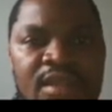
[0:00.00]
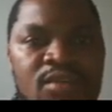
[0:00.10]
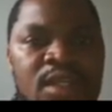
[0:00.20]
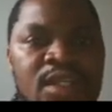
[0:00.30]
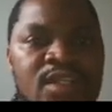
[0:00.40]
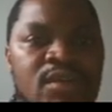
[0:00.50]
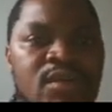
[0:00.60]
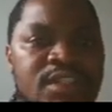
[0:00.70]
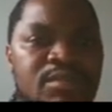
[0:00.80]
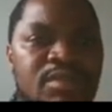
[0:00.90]
So it is
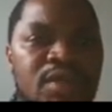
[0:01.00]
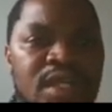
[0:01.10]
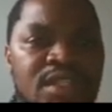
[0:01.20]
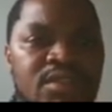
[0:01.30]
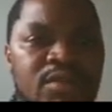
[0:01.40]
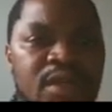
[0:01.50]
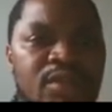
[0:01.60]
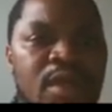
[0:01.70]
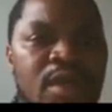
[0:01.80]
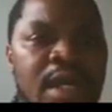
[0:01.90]
always important when
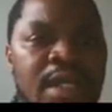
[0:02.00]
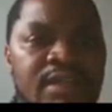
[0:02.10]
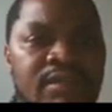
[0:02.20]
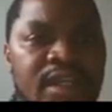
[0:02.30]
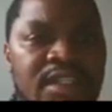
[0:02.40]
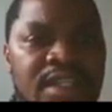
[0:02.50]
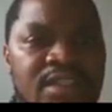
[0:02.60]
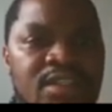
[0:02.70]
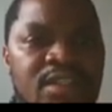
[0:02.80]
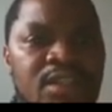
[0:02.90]
you are adding
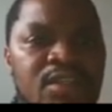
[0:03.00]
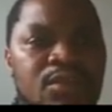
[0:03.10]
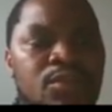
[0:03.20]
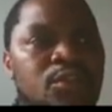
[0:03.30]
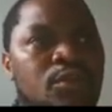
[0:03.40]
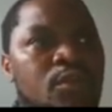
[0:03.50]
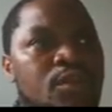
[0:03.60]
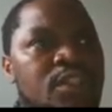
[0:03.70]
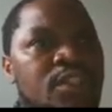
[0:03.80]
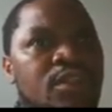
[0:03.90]
vectors to
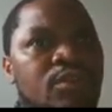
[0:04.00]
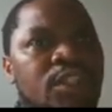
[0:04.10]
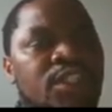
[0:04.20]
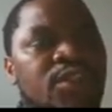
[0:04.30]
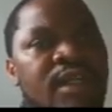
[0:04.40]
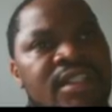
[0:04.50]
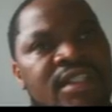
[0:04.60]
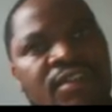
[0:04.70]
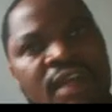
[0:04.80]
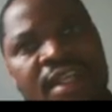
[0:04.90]
choose which one is
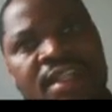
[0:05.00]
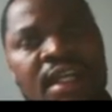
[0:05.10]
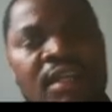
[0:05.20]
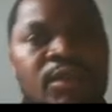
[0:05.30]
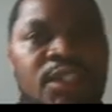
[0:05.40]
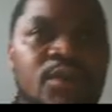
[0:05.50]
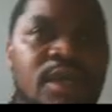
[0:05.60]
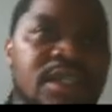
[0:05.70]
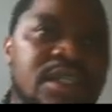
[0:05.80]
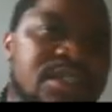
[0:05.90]
the right and which
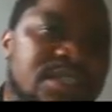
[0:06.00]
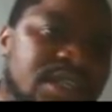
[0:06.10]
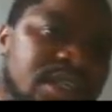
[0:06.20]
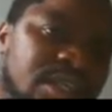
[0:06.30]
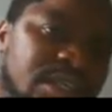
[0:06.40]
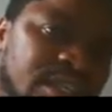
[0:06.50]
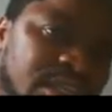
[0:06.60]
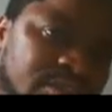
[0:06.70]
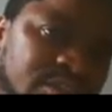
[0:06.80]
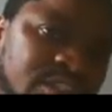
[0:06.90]
one is the
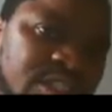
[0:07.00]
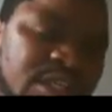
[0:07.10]
left.